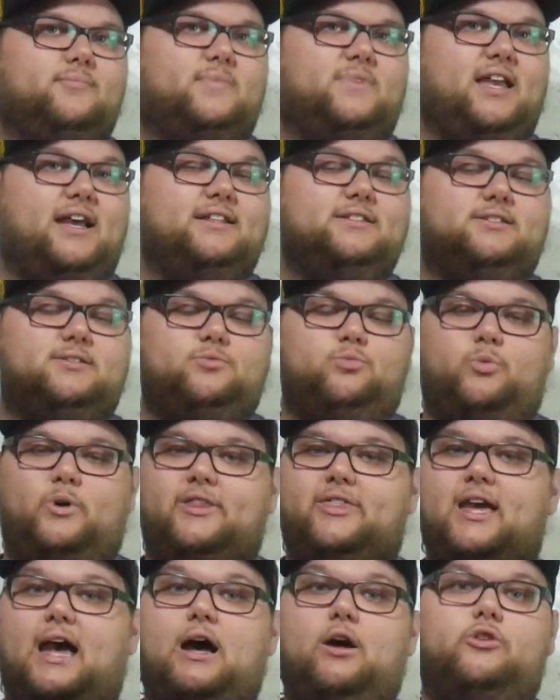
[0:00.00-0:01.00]
that's
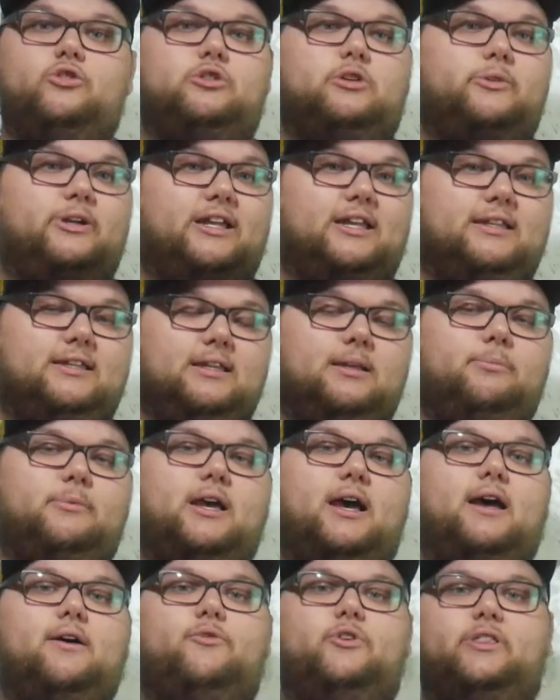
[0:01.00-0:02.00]
without doing a deep
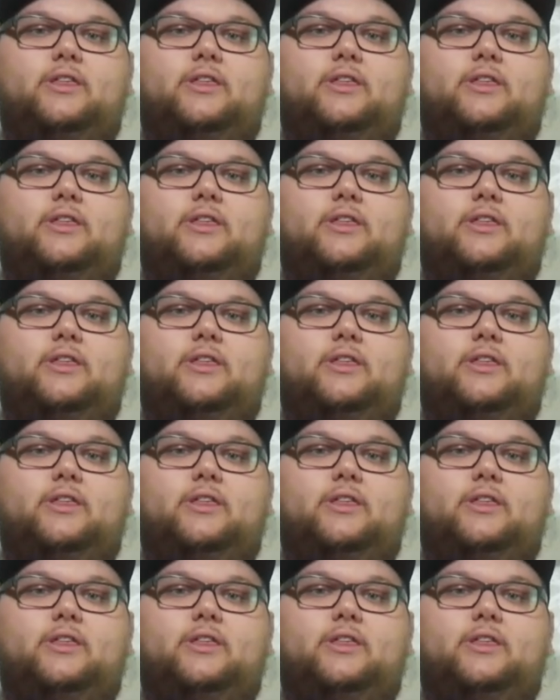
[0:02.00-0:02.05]
dive,